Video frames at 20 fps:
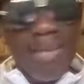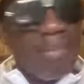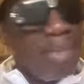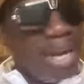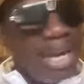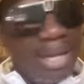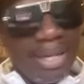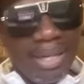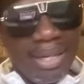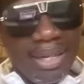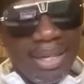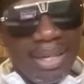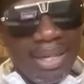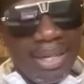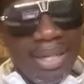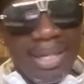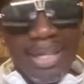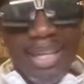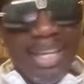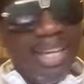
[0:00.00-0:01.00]
man
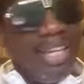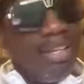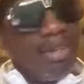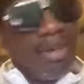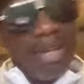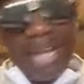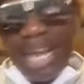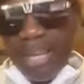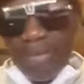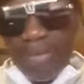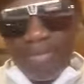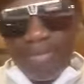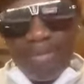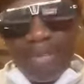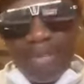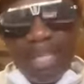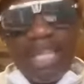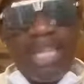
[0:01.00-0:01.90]
in your life.